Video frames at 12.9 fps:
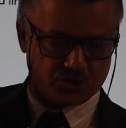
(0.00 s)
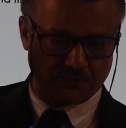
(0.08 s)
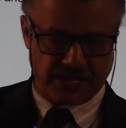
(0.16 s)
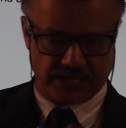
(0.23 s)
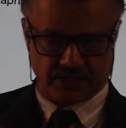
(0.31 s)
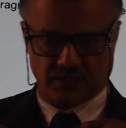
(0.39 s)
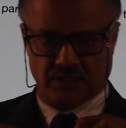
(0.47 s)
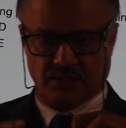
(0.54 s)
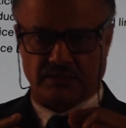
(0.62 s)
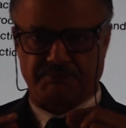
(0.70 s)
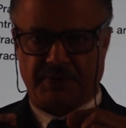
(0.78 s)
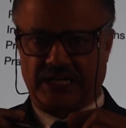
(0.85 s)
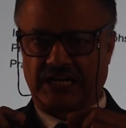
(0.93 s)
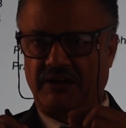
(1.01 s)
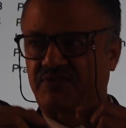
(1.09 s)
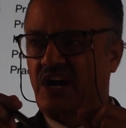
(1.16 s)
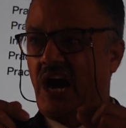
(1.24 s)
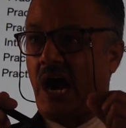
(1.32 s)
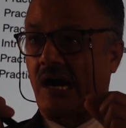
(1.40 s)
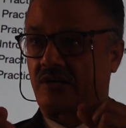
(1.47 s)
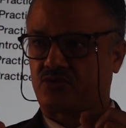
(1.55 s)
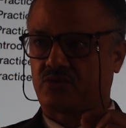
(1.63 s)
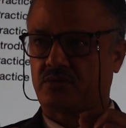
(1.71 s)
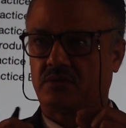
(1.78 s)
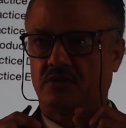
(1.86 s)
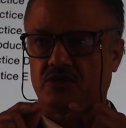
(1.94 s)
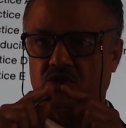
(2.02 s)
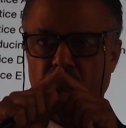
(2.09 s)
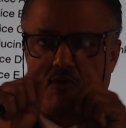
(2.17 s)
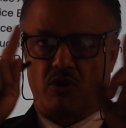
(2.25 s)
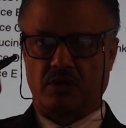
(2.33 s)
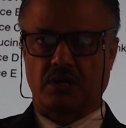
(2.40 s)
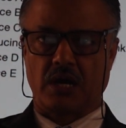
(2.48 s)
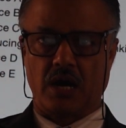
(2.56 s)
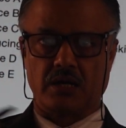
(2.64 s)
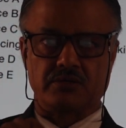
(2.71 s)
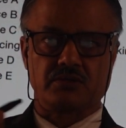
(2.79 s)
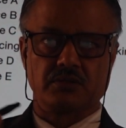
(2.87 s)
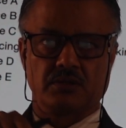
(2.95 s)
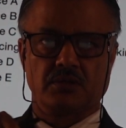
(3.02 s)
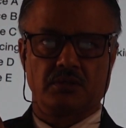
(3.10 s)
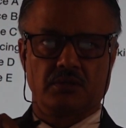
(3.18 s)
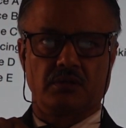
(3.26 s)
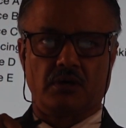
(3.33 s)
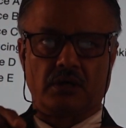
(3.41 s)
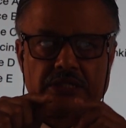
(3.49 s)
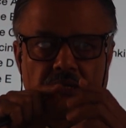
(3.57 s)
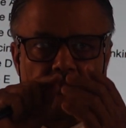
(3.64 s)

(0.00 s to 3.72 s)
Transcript: to make paragraph cards, small cards. They